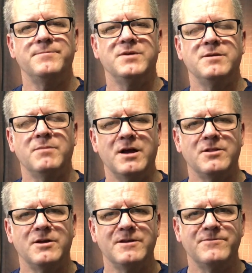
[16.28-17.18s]
in my
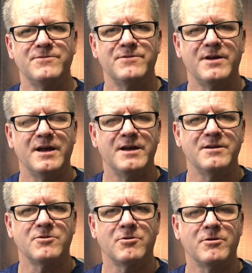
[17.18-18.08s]
life
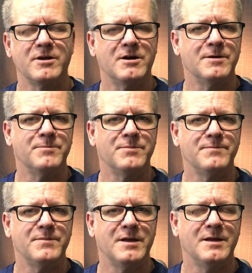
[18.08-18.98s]
growing up
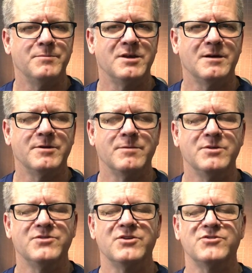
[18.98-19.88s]
and becoming a
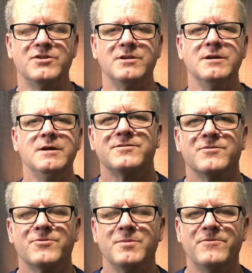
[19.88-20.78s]
musician.
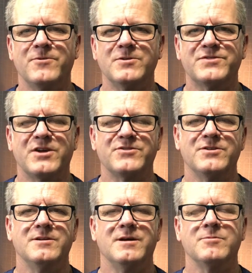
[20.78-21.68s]
So for my first
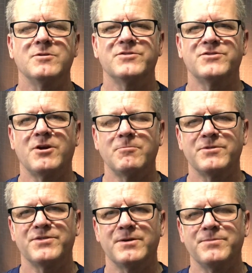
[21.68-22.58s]
session, I'm going to start
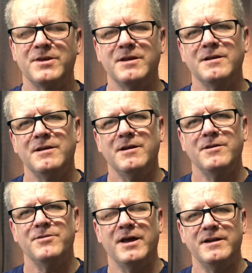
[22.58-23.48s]
with something
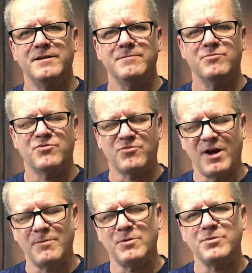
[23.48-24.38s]
that
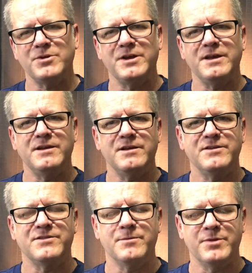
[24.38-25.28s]
probably
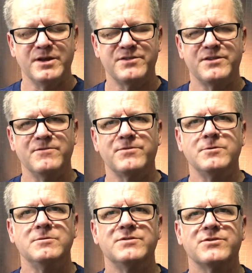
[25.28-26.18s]
is the biggest
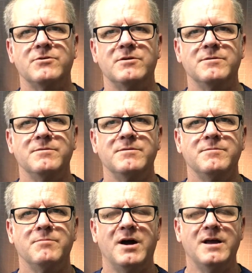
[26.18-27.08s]
influence on
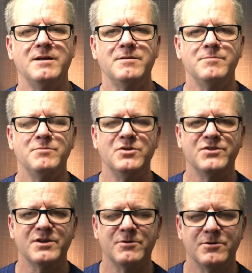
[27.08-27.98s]
my
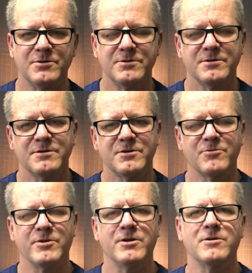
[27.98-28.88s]
musical
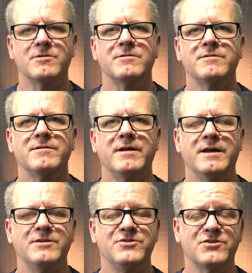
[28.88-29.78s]
career
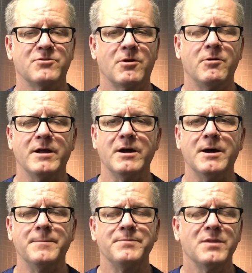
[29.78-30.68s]
and just growing
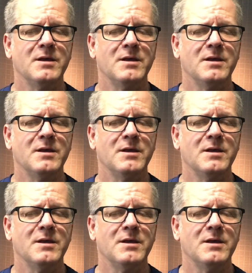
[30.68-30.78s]
up.